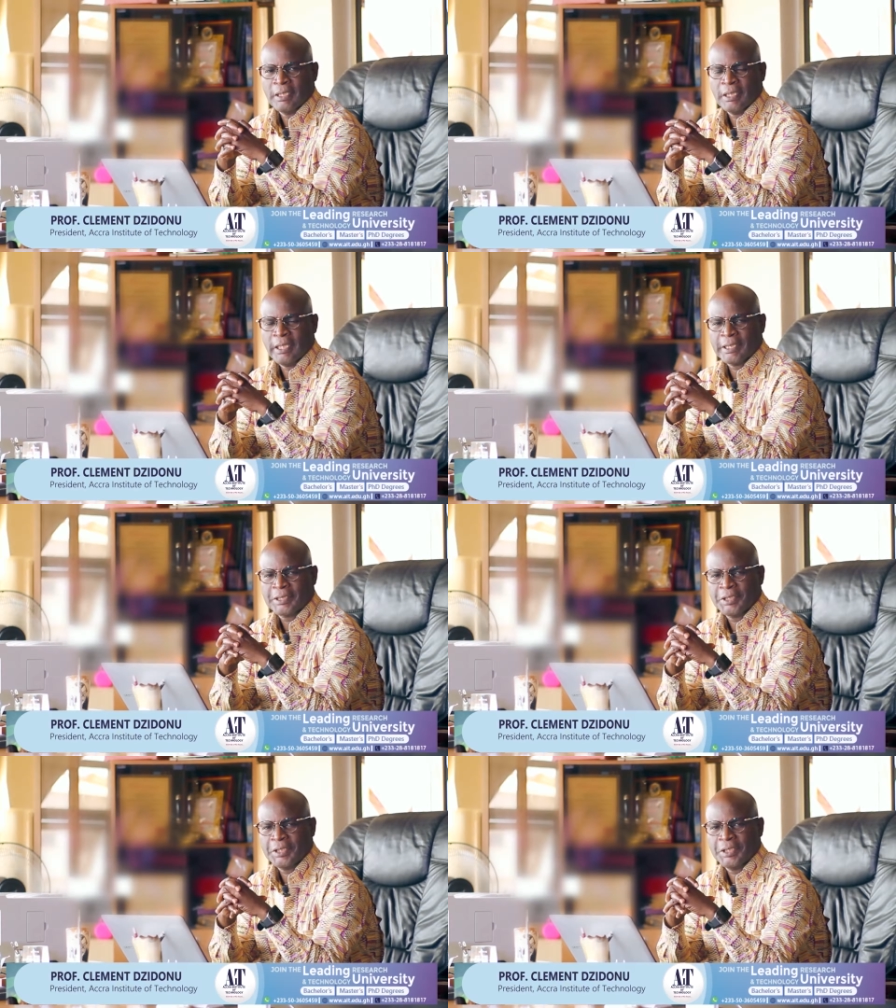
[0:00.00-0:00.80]

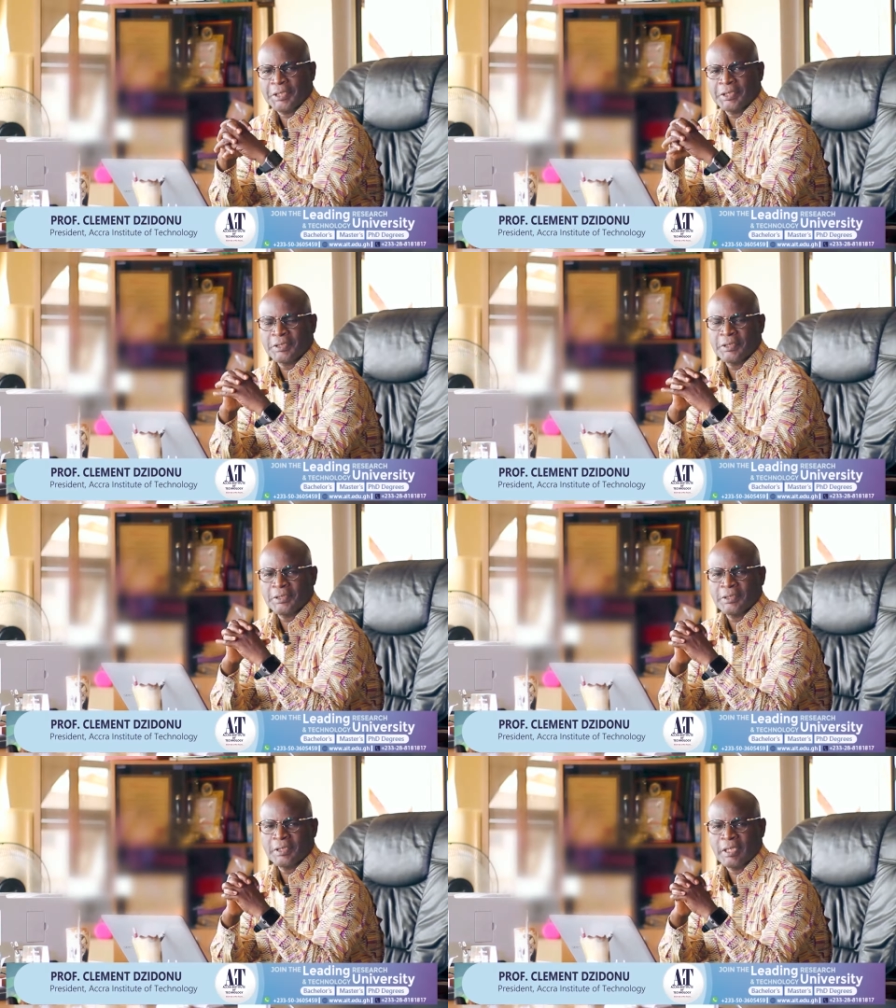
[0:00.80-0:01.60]
AIT,
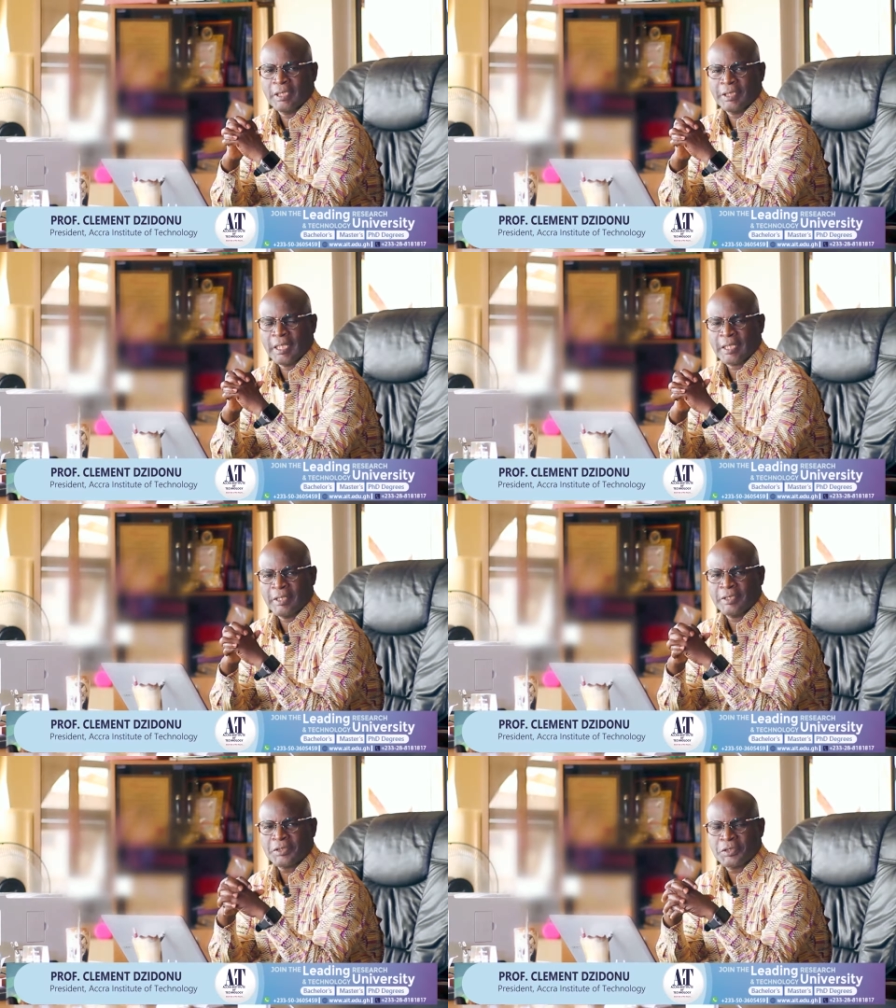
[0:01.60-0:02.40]
the
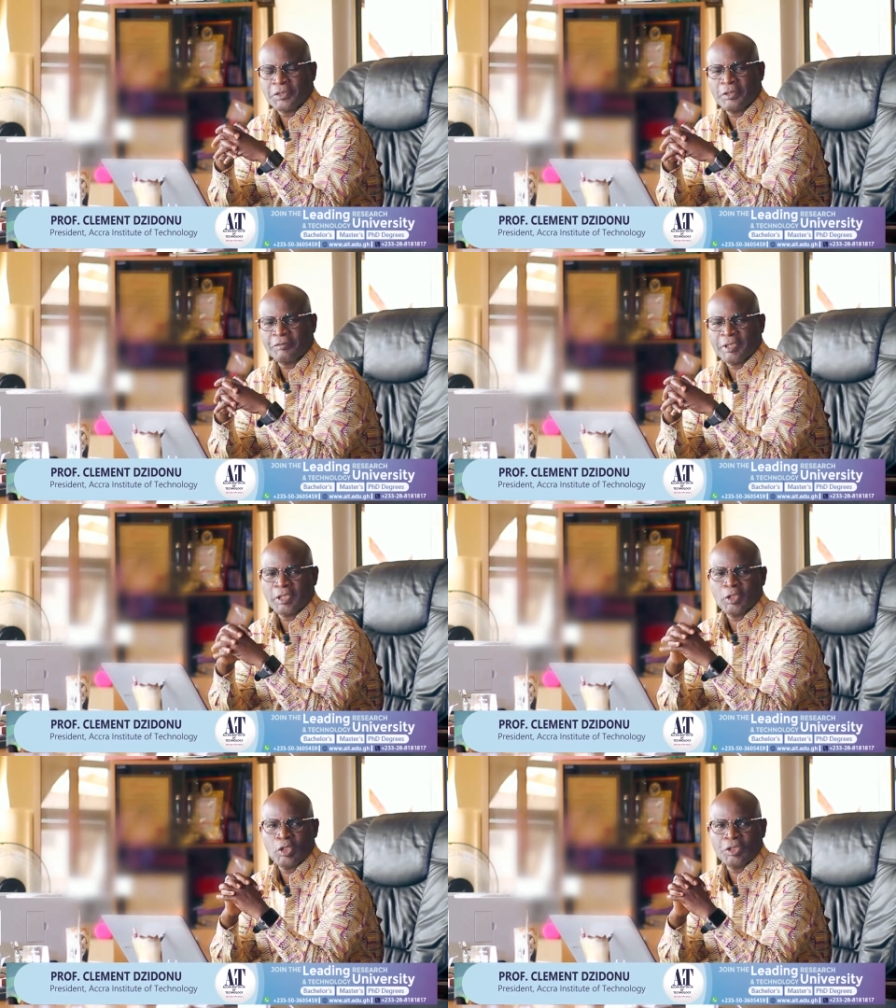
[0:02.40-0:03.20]
Accra Institute of
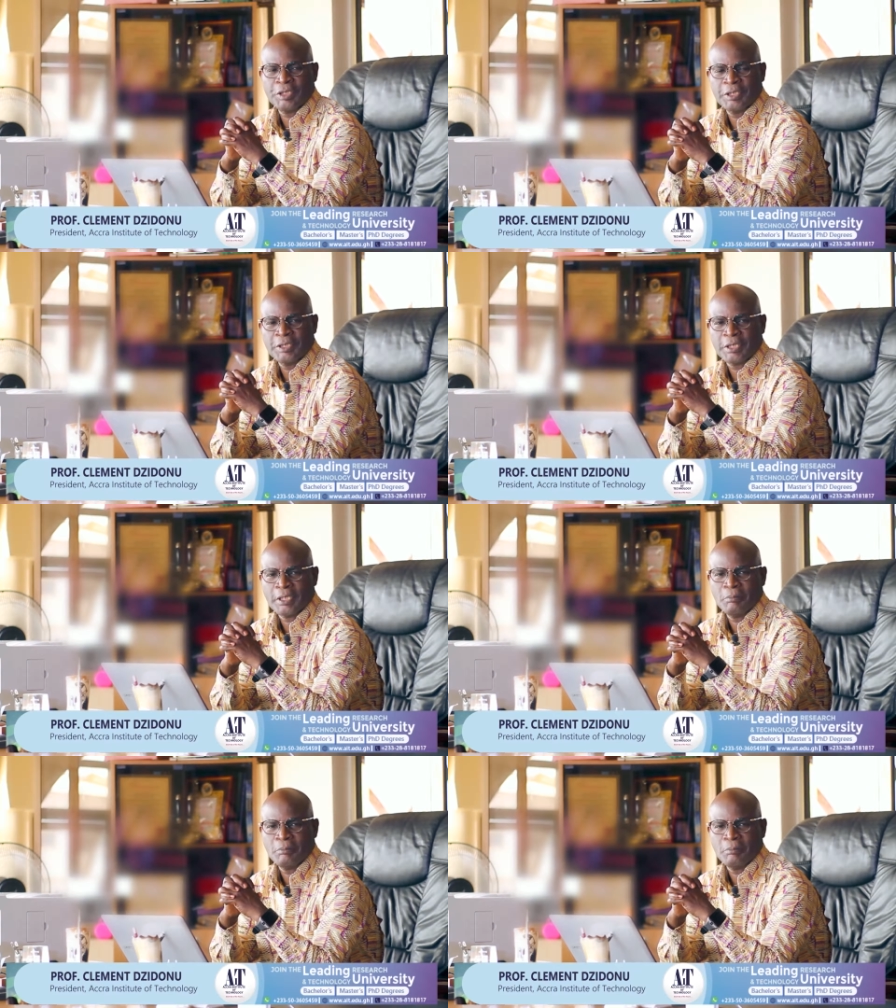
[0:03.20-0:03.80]
Technology, is a